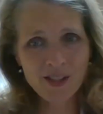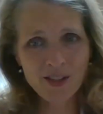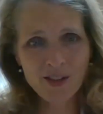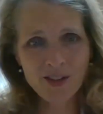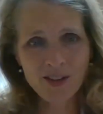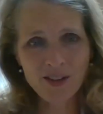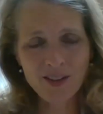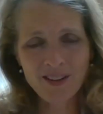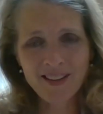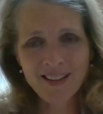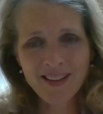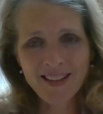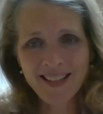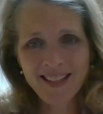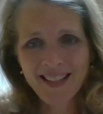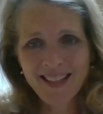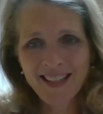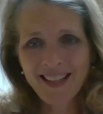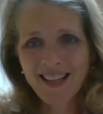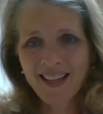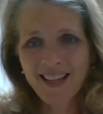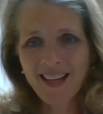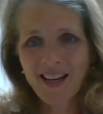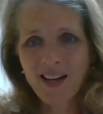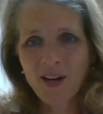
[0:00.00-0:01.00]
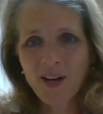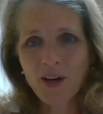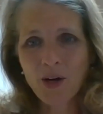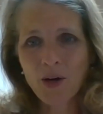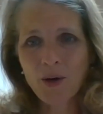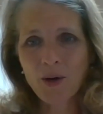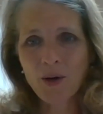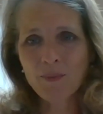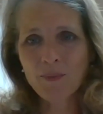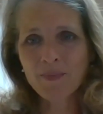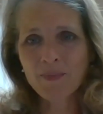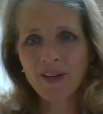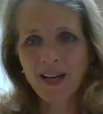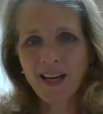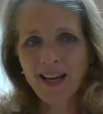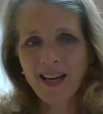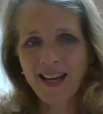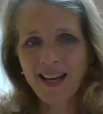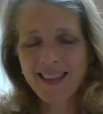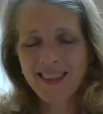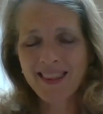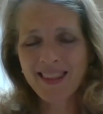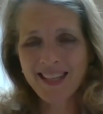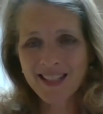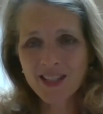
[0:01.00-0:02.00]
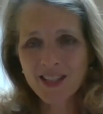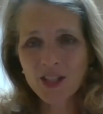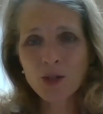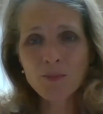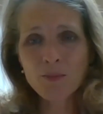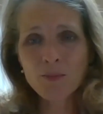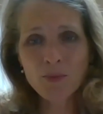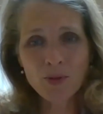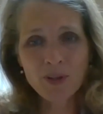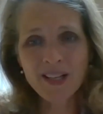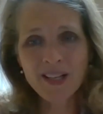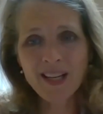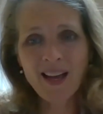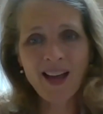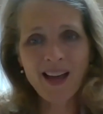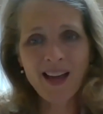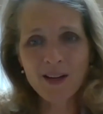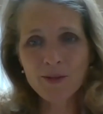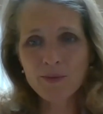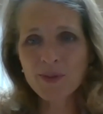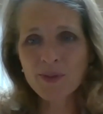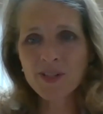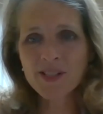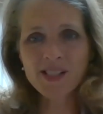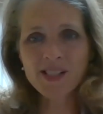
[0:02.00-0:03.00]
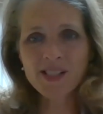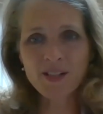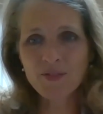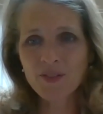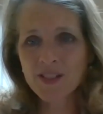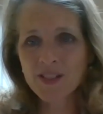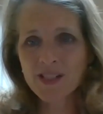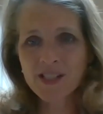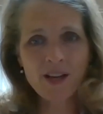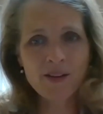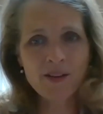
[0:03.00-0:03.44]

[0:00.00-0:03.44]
year. I think they're pretty high risk if it's